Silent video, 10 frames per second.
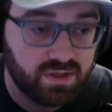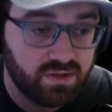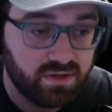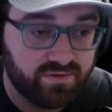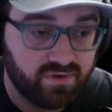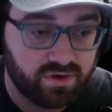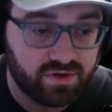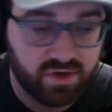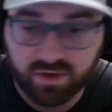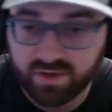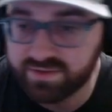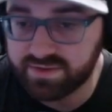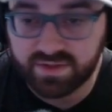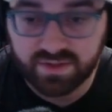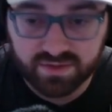You have your
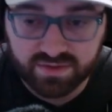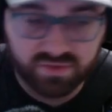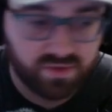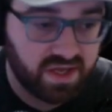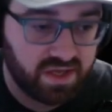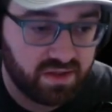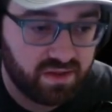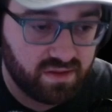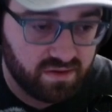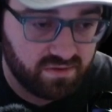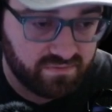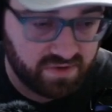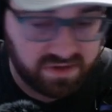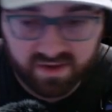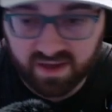endurance, strength,
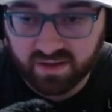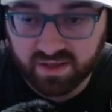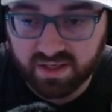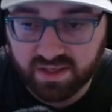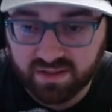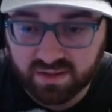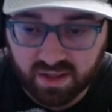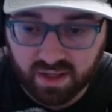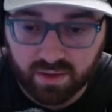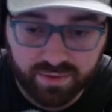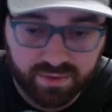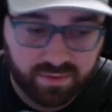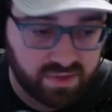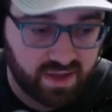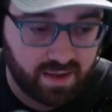vitality, health,
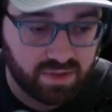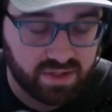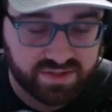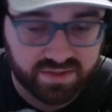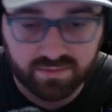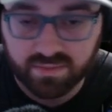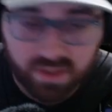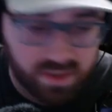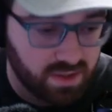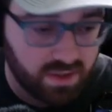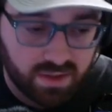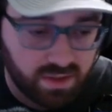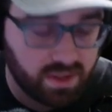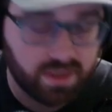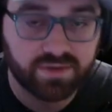metabolism.
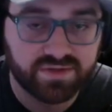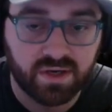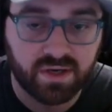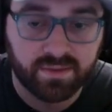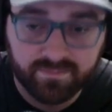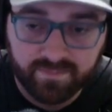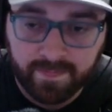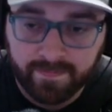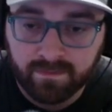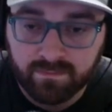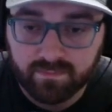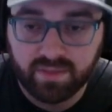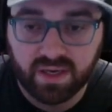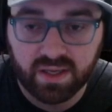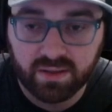It goes on.
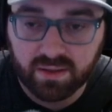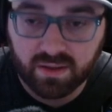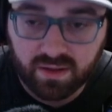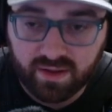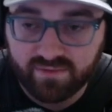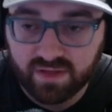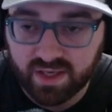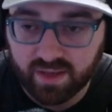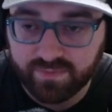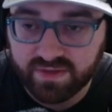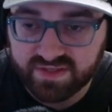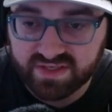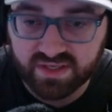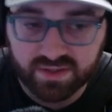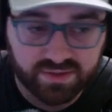But leveling up these
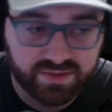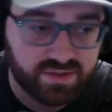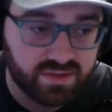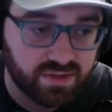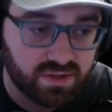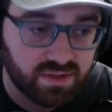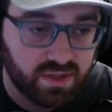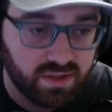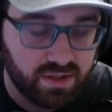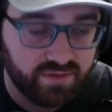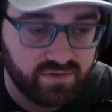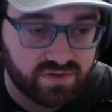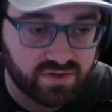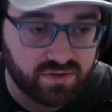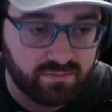skills give you
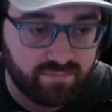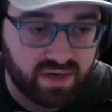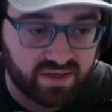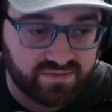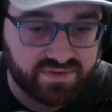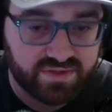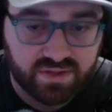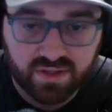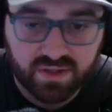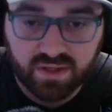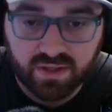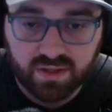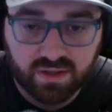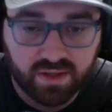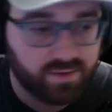certain buffs.
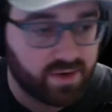Like right